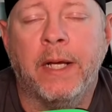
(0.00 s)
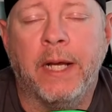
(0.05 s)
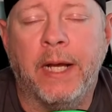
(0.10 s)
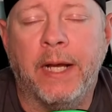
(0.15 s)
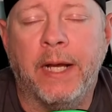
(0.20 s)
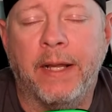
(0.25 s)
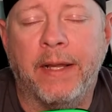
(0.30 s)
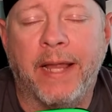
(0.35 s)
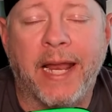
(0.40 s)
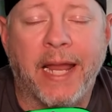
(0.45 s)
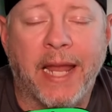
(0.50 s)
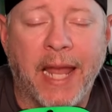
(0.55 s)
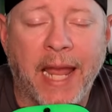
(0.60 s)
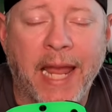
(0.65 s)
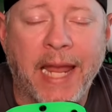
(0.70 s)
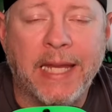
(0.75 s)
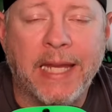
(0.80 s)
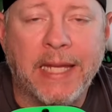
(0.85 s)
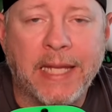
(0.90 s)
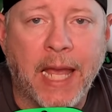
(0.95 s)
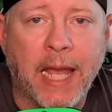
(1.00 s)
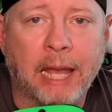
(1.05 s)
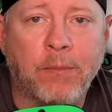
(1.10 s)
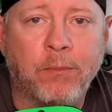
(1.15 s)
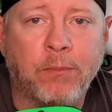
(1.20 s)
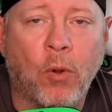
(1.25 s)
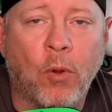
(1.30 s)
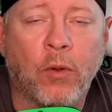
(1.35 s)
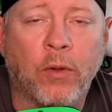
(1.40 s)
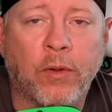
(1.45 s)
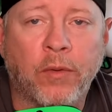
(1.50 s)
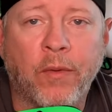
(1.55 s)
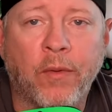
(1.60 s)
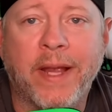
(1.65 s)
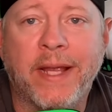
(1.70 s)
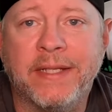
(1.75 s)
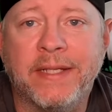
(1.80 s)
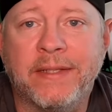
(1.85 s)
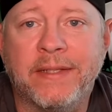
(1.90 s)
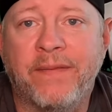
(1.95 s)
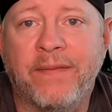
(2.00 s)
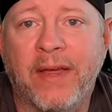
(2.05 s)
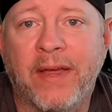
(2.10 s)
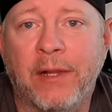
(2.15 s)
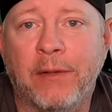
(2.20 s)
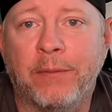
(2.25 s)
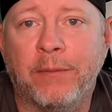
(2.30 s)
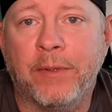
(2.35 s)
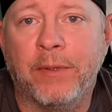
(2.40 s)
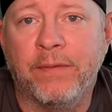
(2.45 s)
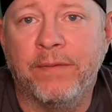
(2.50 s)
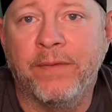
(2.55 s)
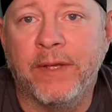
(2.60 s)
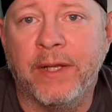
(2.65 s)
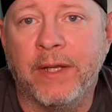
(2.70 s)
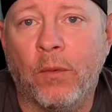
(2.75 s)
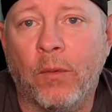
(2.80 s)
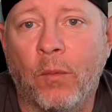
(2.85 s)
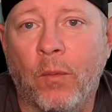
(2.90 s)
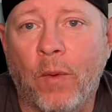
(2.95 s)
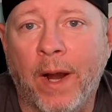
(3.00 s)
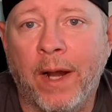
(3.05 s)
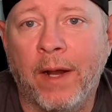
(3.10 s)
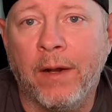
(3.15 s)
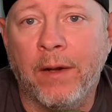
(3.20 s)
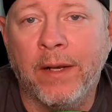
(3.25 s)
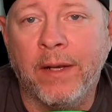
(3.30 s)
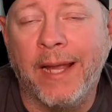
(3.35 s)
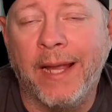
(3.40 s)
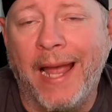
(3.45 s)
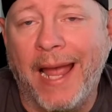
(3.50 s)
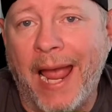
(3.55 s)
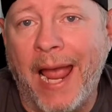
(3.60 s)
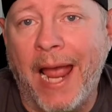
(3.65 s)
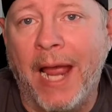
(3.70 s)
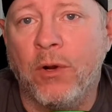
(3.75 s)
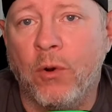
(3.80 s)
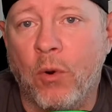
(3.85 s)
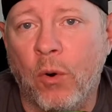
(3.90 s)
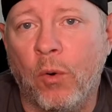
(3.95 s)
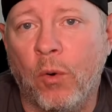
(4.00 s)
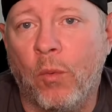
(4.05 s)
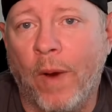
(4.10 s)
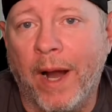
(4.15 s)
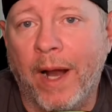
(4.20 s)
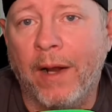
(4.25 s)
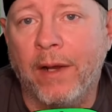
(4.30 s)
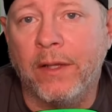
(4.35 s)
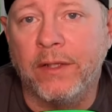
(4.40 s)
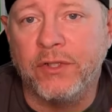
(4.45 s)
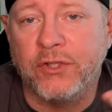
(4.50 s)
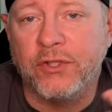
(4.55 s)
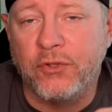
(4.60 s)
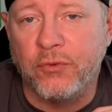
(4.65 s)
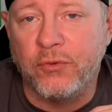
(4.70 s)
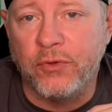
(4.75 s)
That 8K polling rate is available via wired and or wireless